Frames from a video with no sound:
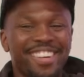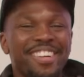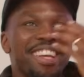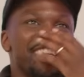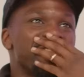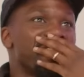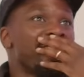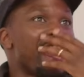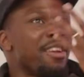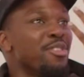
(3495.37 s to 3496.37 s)
Crazy.
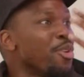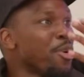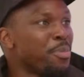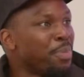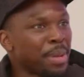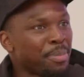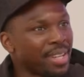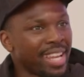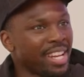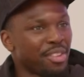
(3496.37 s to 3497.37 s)
Like, no
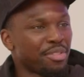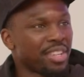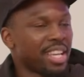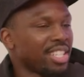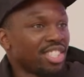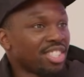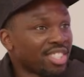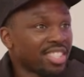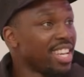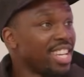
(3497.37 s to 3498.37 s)
blipping anything. Like, she
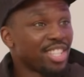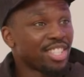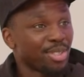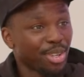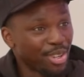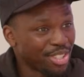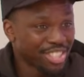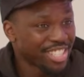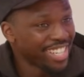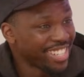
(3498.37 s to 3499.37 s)
took it on the
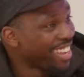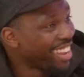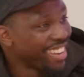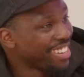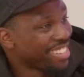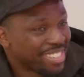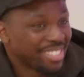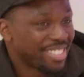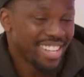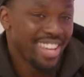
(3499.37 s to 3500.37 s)
chin, yeah. And
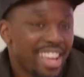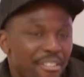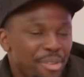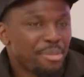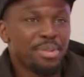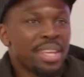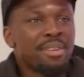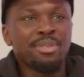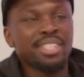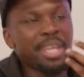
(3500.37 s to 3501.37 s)
then,
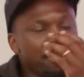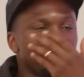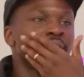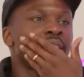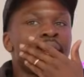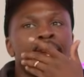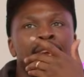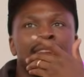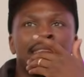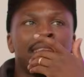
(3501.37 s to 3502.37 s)
we just kept on
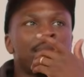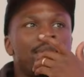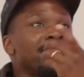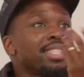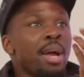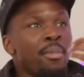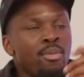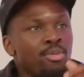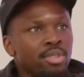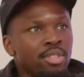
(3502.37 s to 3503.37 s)
dating. And then one time I
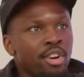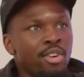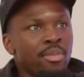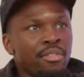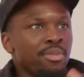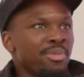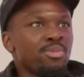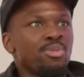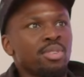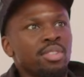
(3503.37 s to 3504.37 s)
walked her home. I think we
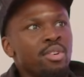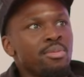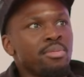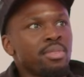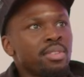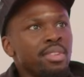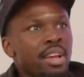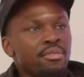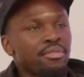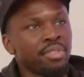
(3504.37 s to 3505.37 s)
walked home,
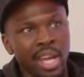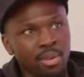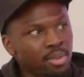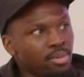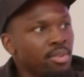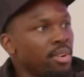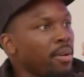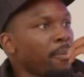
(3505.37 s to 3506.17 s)
like 3-hour walk.